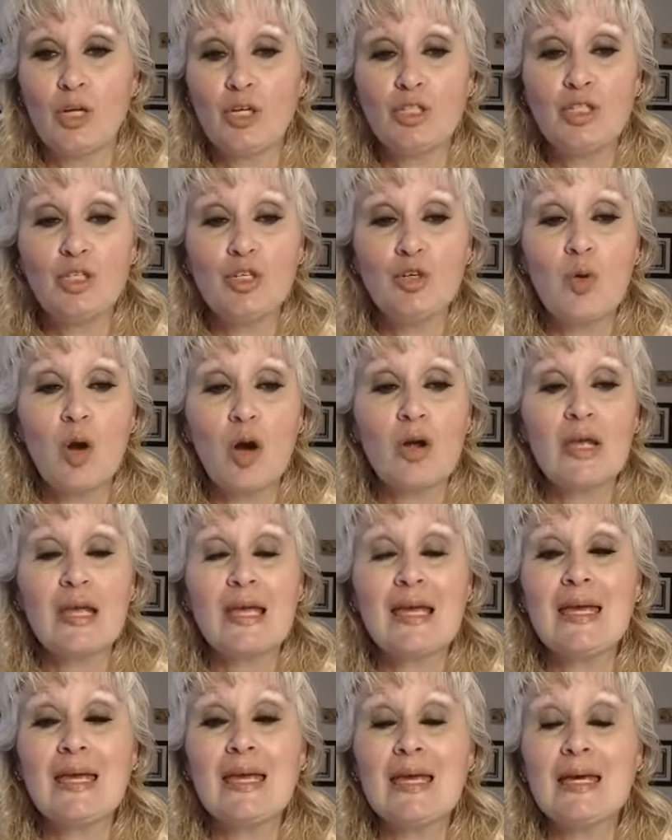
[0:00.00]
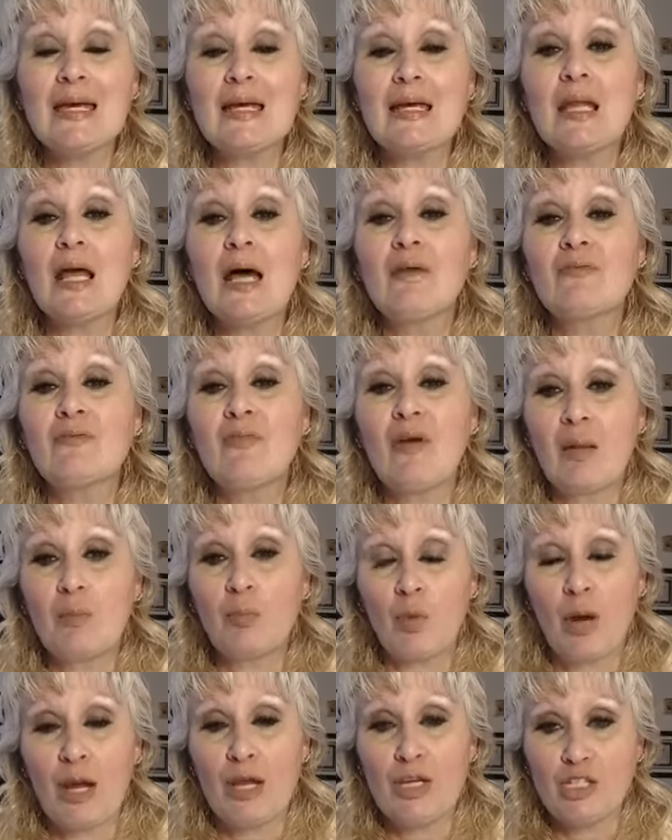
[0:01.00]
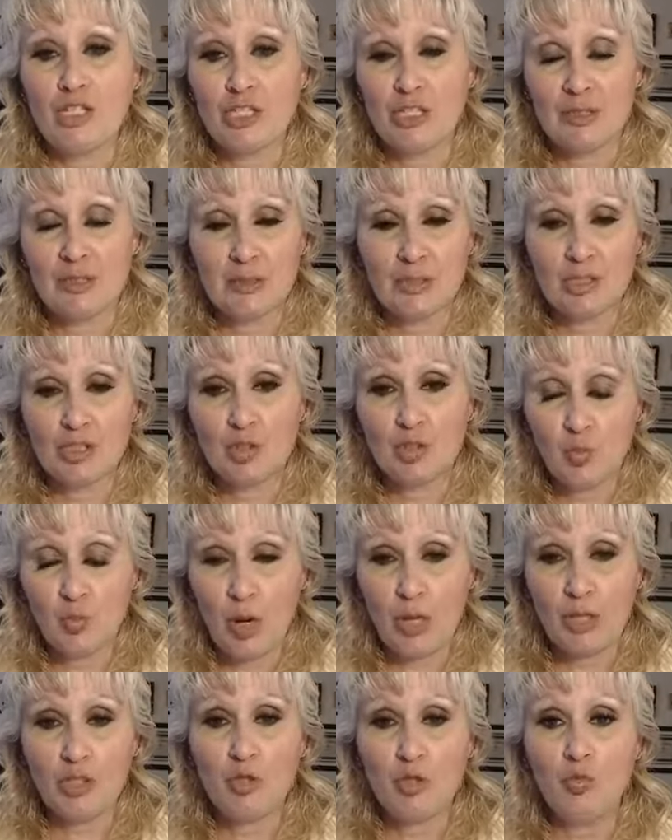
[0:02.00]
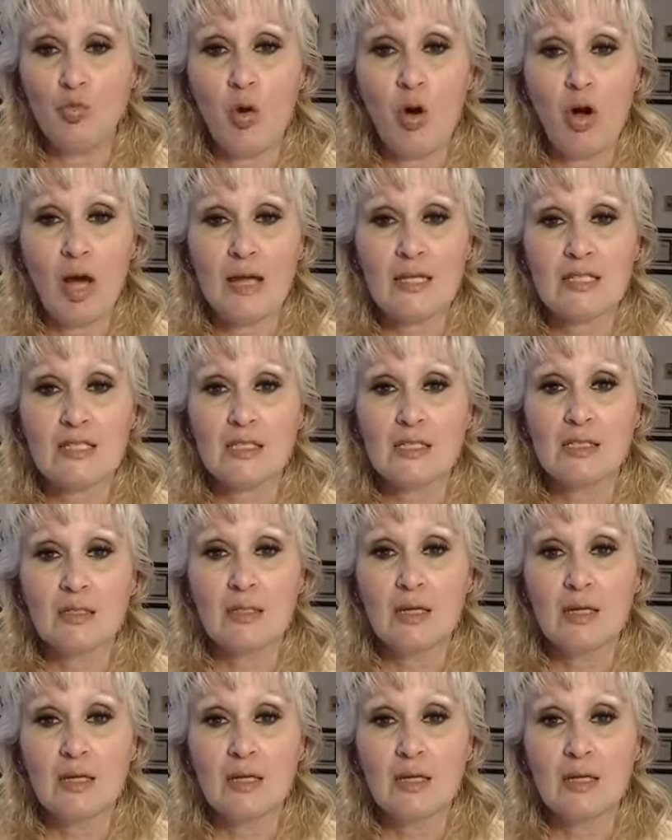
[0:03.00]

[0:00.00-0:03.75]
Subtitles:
You are in vibration to what you want.